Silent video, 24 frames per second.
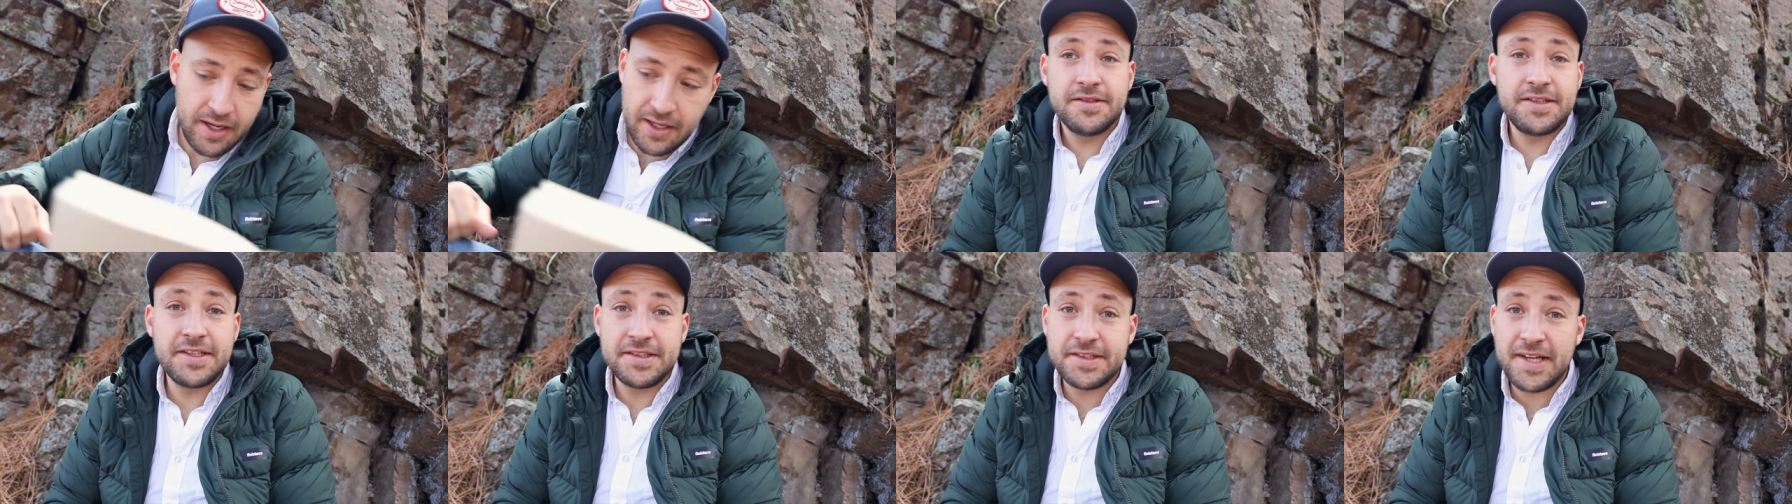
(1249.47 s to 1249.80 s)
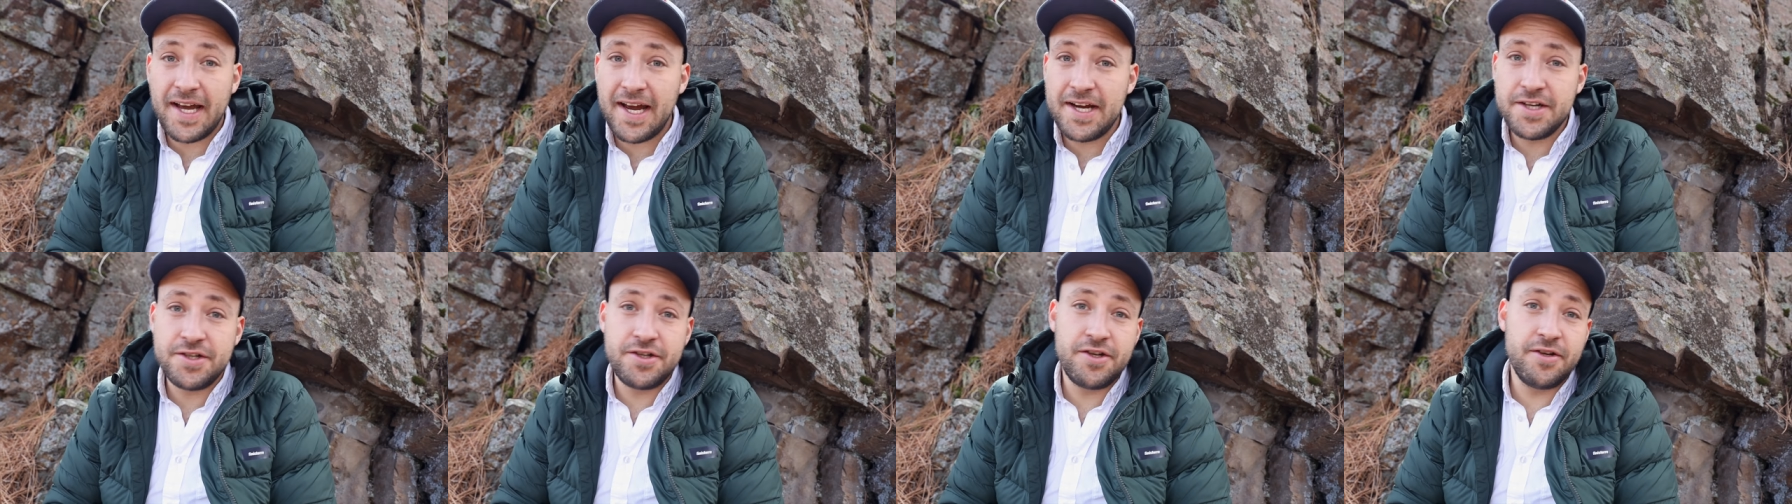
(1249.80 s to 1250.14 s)
Since
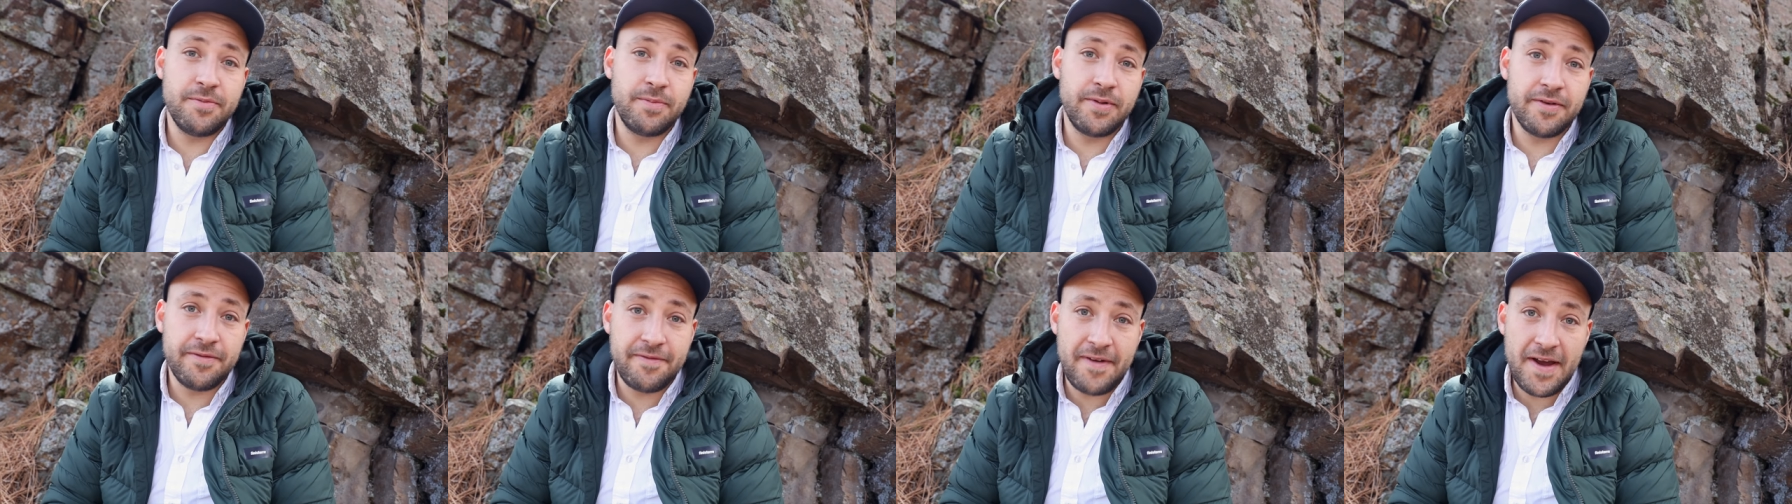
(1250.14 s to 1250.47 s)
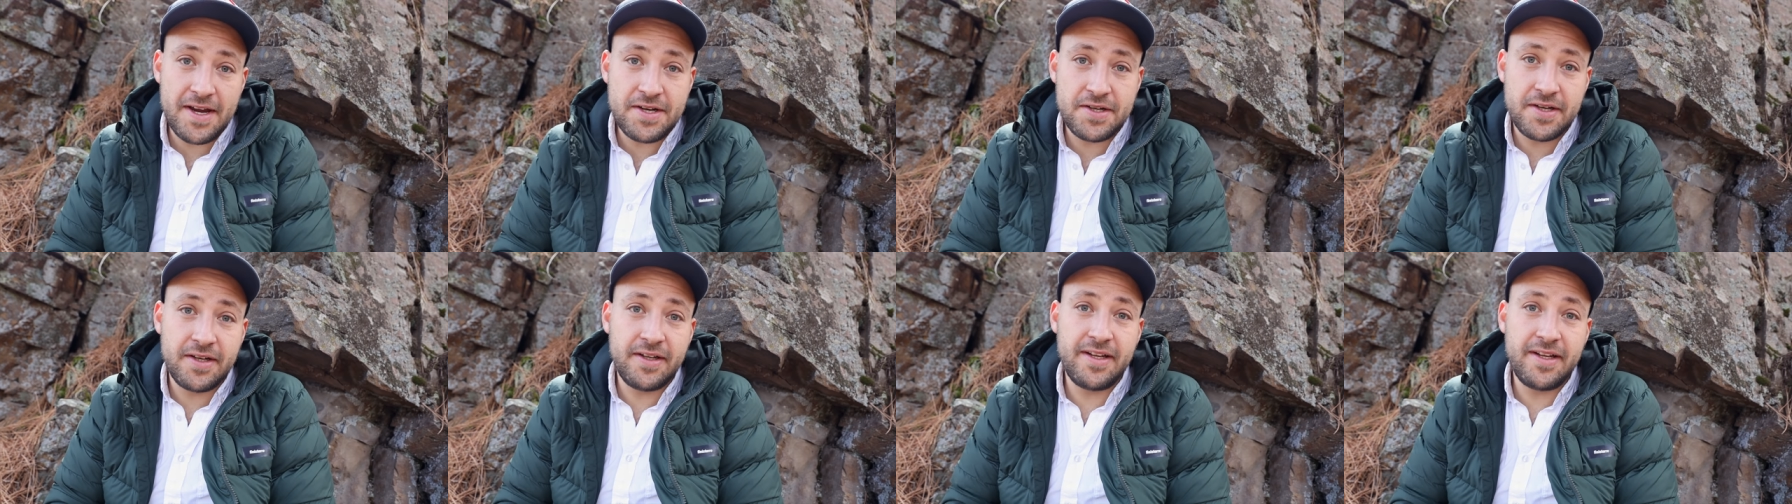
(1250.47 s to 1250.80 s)
I shoot
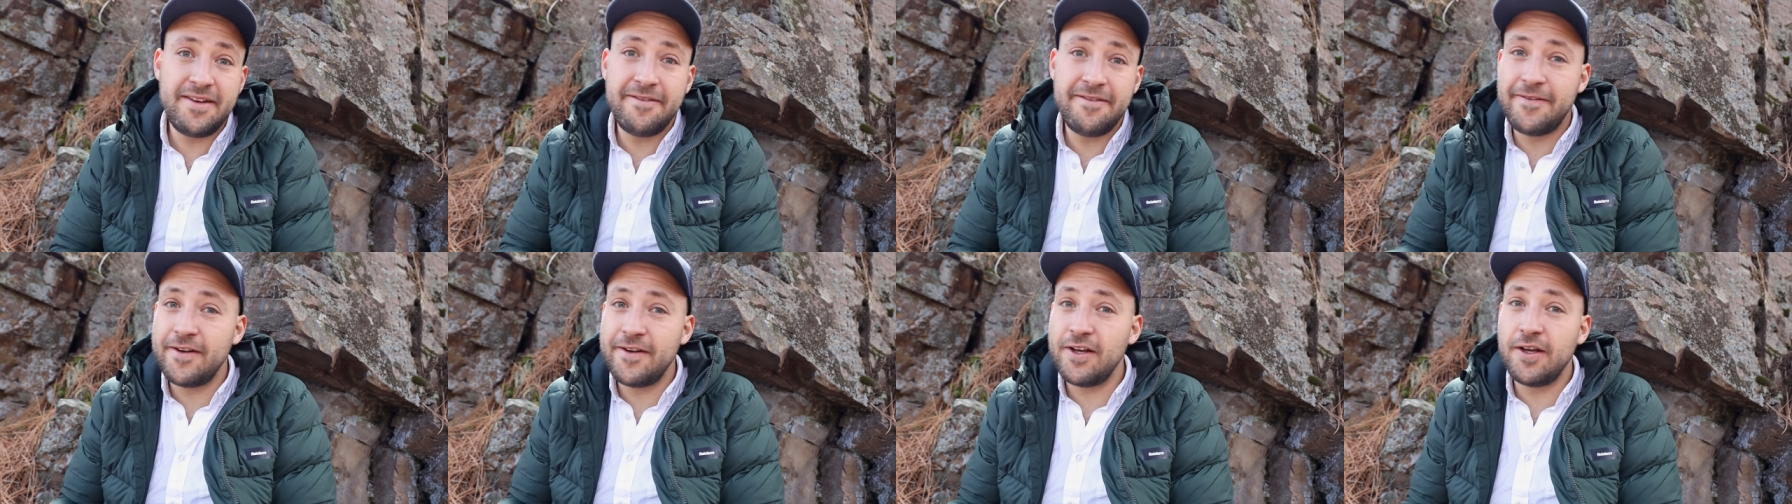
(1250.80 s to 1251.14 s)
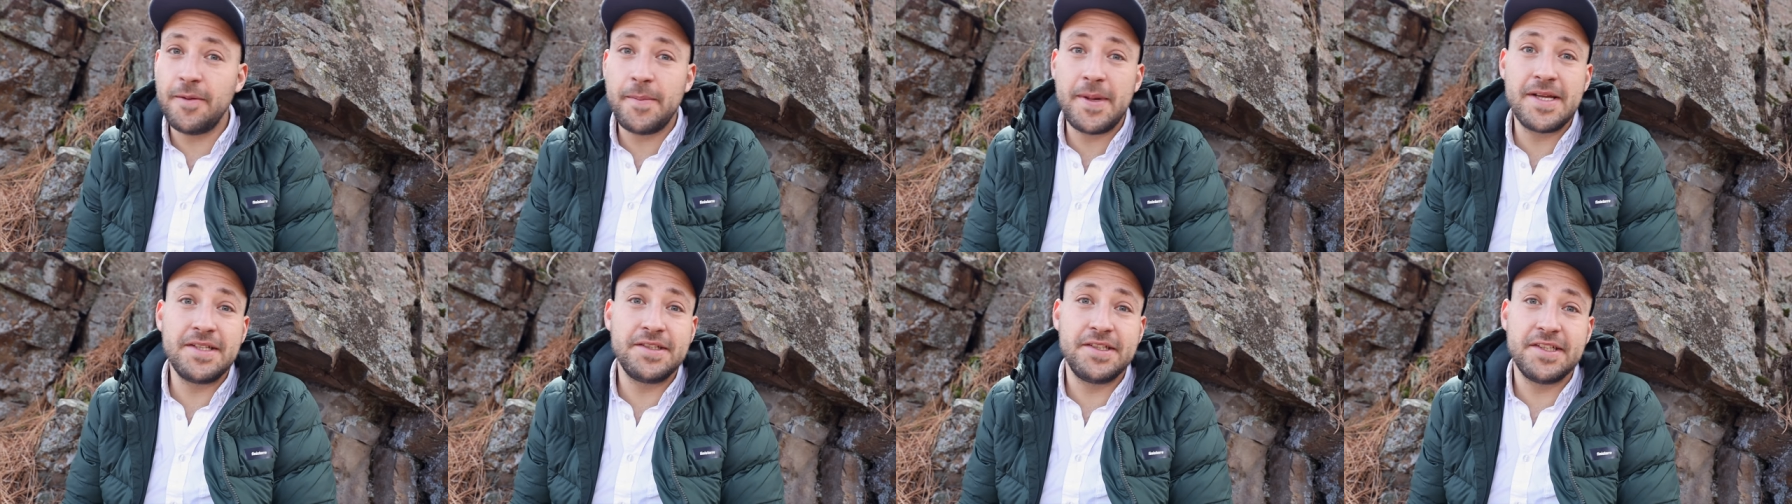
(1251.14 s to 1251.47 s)
professionally,
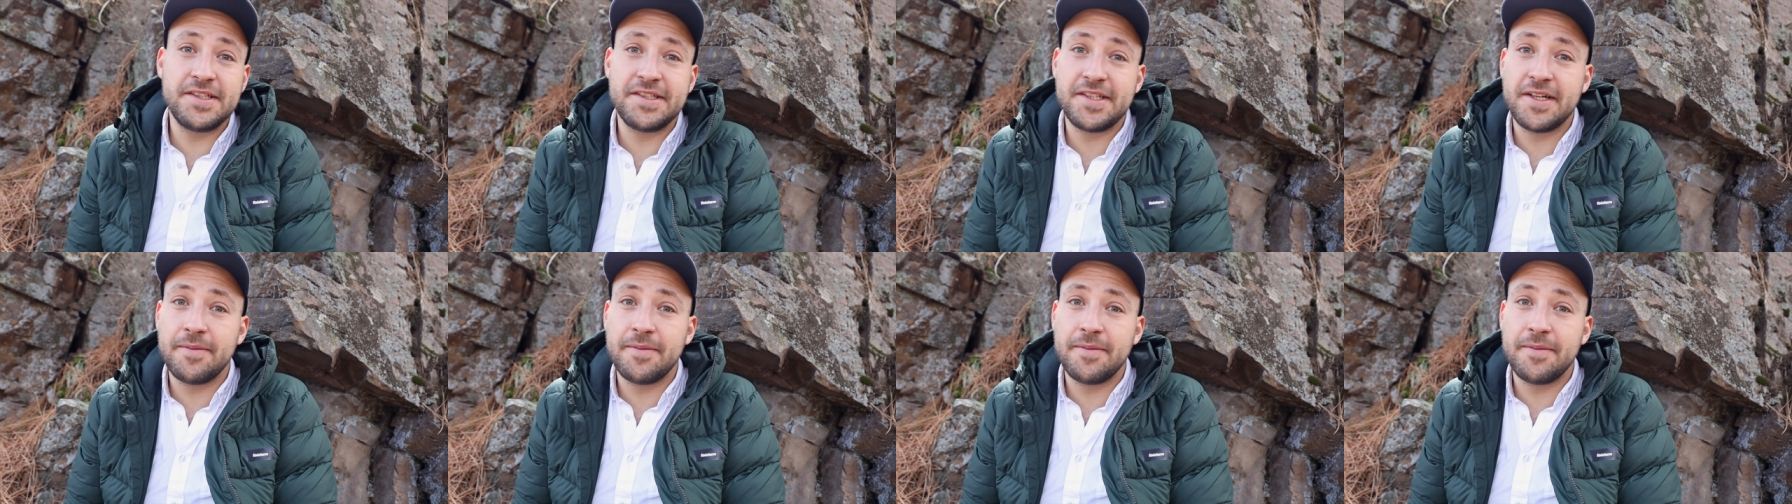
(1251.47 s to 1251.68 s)
film is just